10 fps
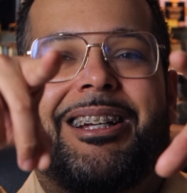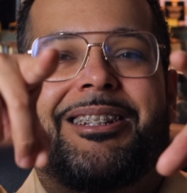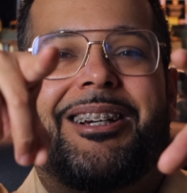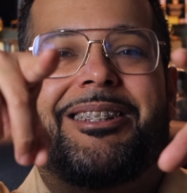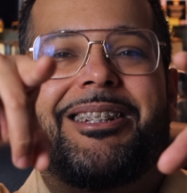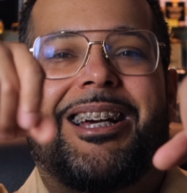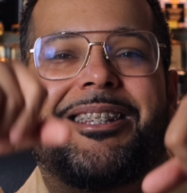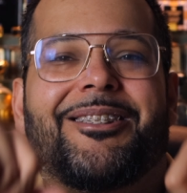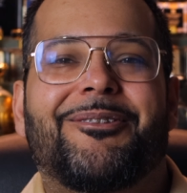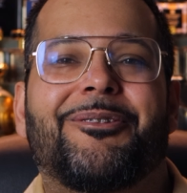I'll talk to you
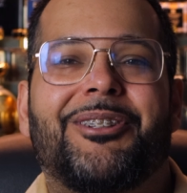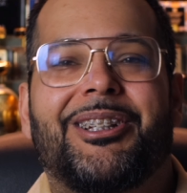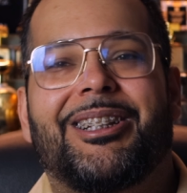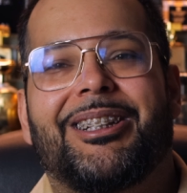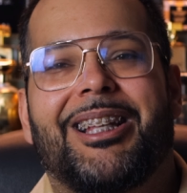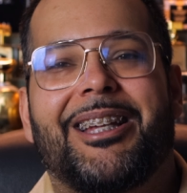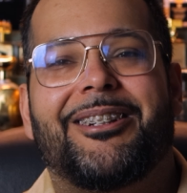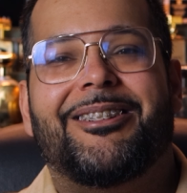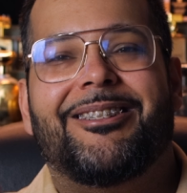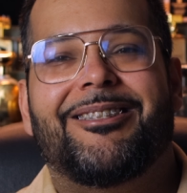guys soon. Later.